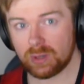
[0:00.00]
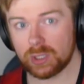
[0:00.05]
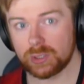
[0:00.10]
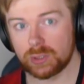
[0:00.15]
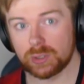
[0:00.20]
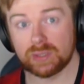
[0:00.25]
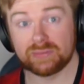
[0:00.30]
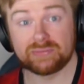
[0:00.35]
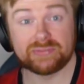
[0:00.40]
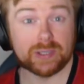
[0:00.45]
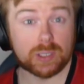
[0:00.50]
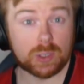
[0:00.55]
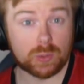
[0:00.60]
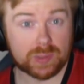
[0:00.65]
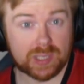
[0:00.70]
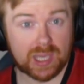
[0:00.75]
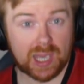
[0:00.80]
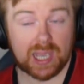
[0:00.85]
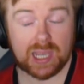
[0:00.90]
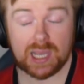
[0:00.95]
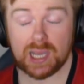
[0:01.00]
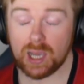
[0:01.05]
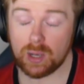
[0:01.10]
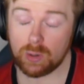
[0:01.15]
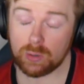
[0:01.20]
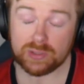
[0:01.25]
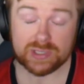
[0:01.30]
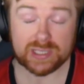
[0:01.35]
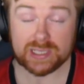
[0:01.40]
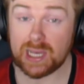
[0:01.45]
Are you going to feel okay? And
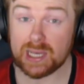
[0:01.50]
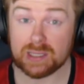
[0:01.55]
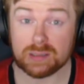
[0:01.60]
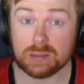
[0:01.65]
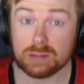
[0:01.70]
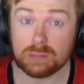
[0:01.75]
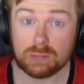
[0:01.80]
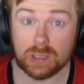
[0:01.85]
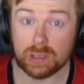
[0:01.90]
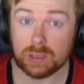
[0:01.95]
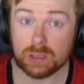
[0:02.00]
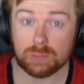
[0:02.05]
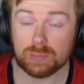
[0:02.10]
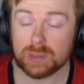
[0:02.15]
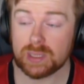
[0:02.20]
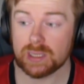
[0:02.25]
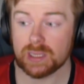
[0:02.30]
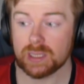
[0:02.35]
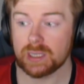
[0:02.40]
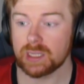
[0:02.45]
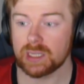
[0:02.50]
honestly, yes, like completely.